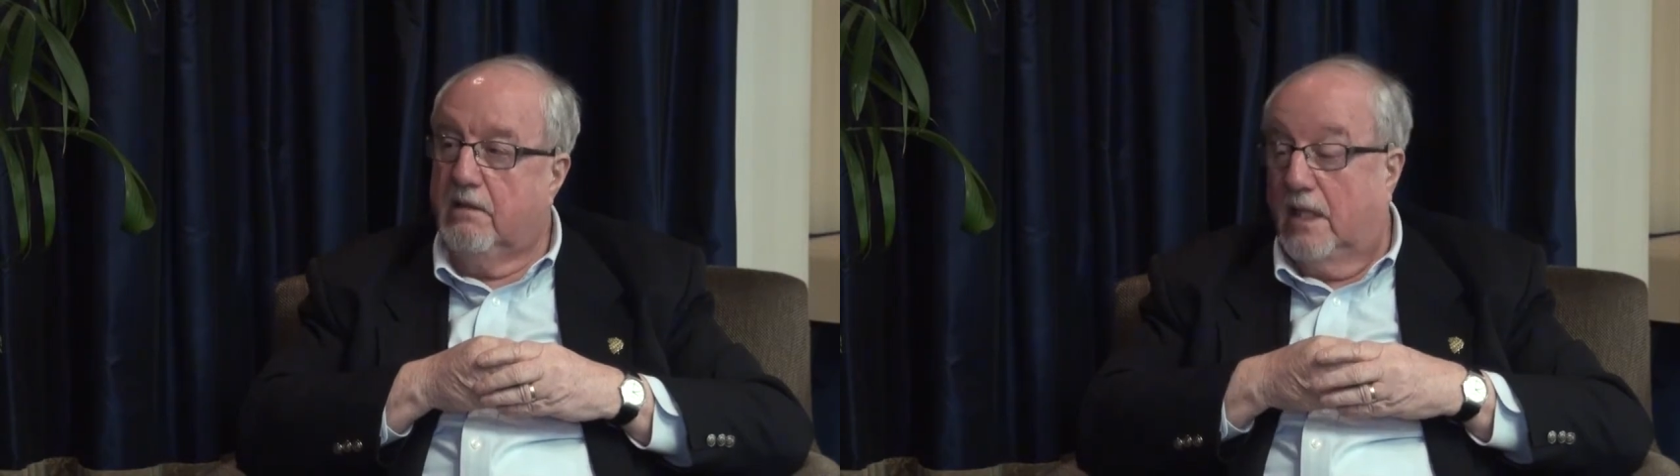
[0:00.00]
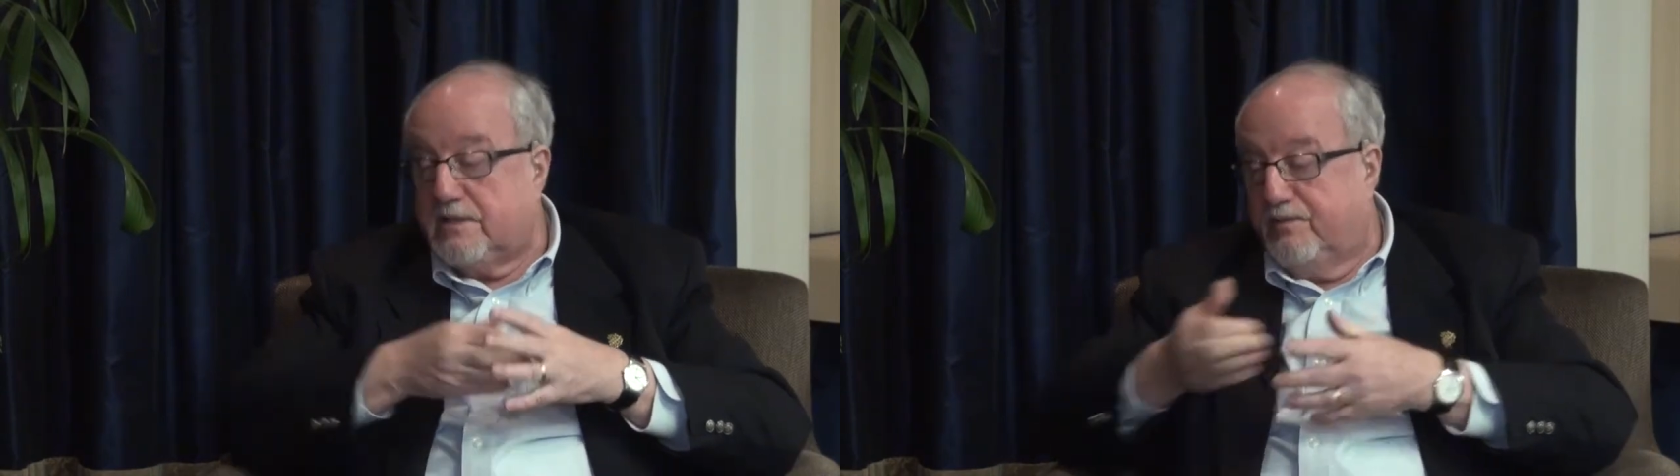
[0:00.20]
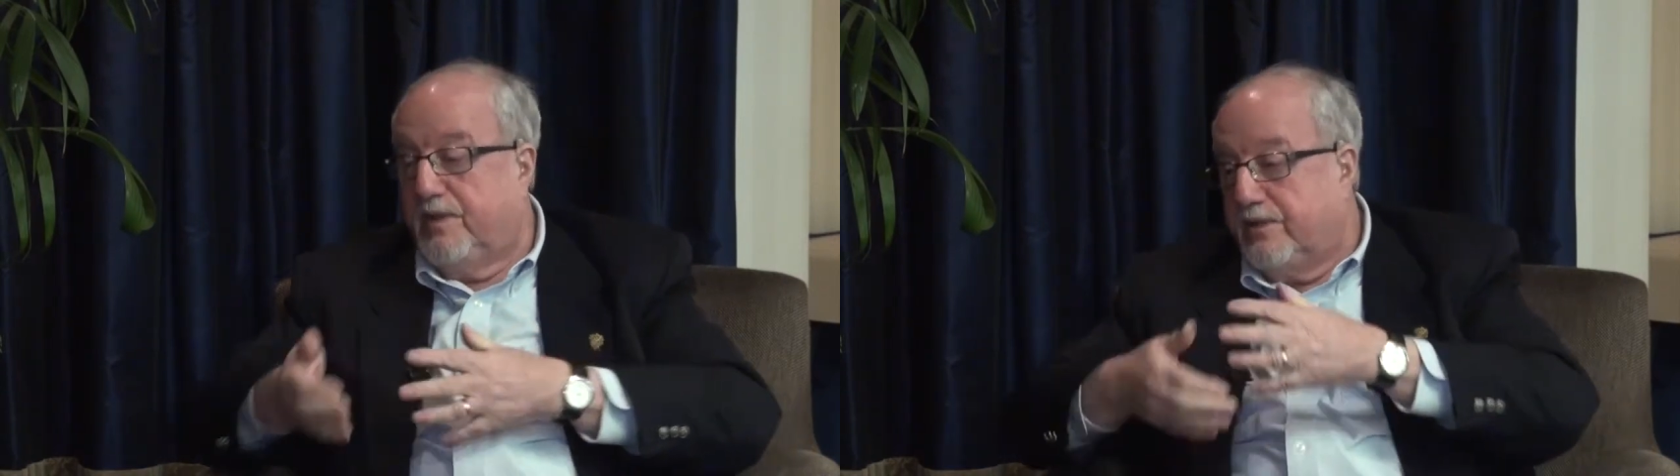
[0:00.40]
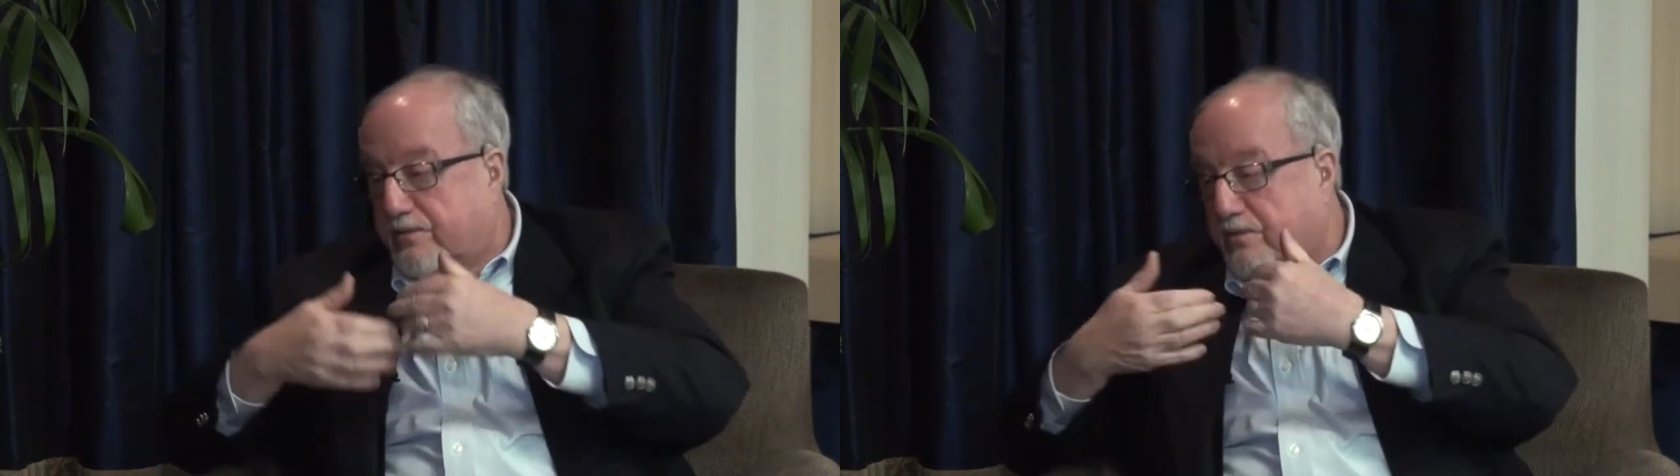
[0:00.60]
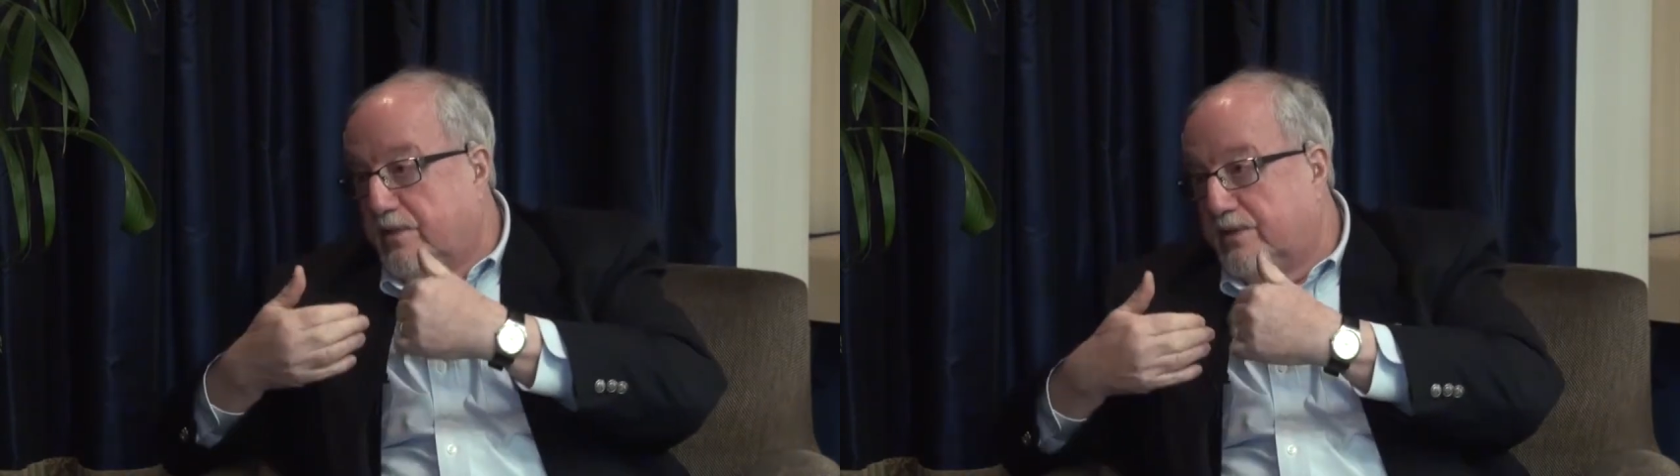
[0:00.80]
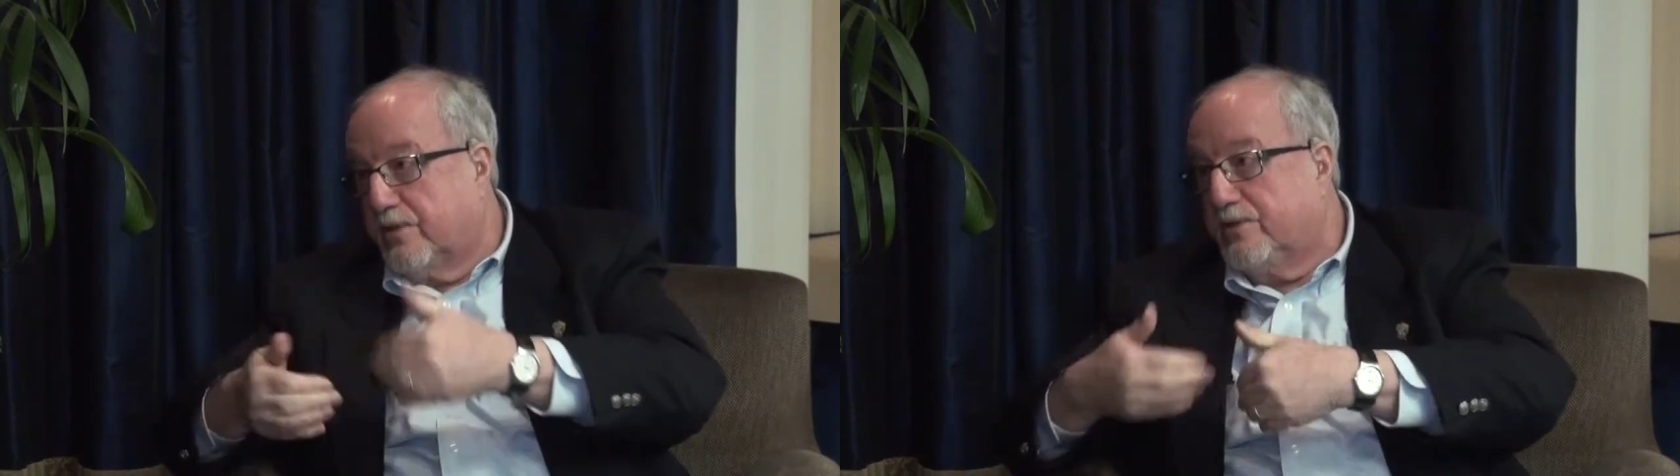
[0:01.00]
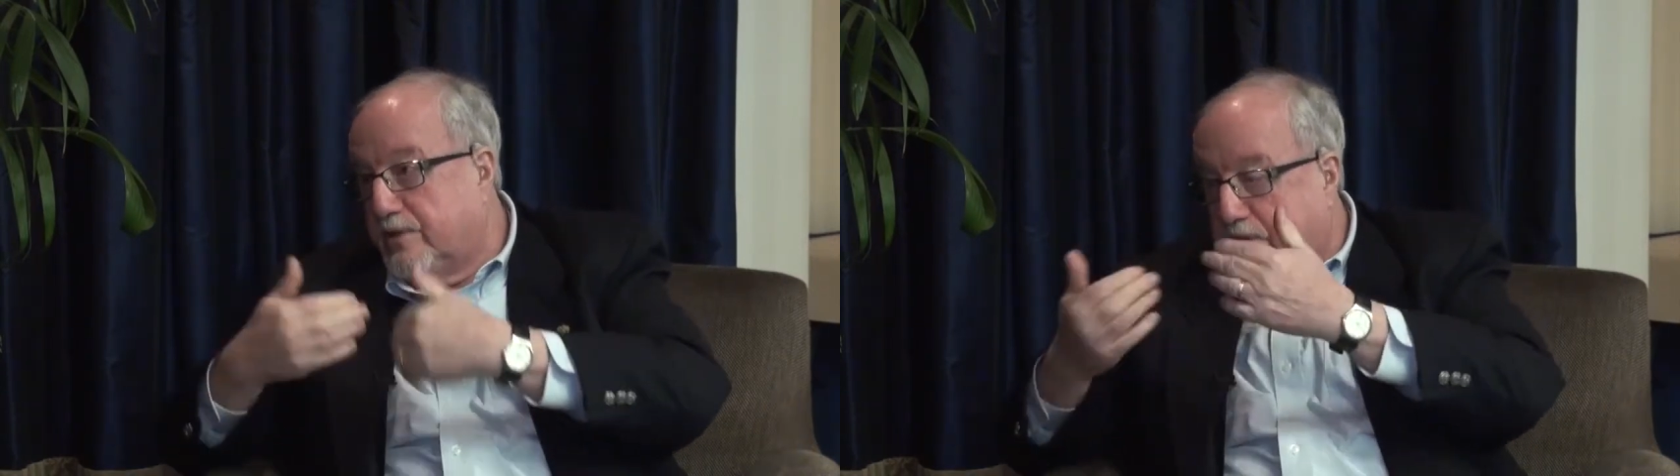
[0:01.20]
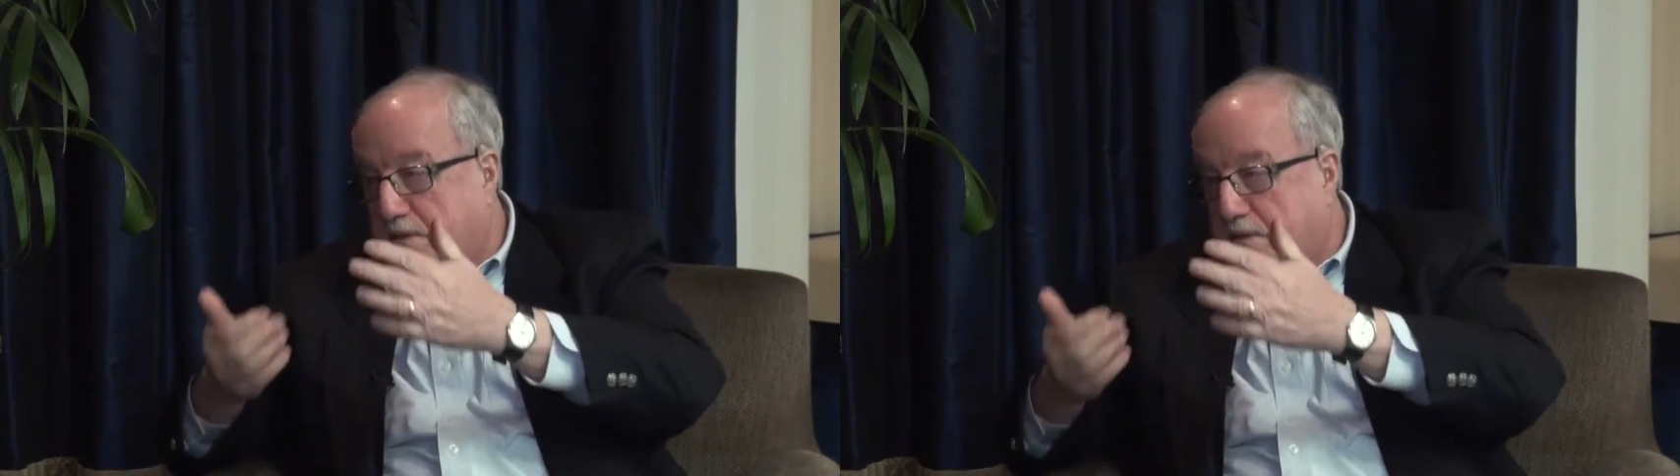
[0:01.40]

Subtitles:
lots through the churches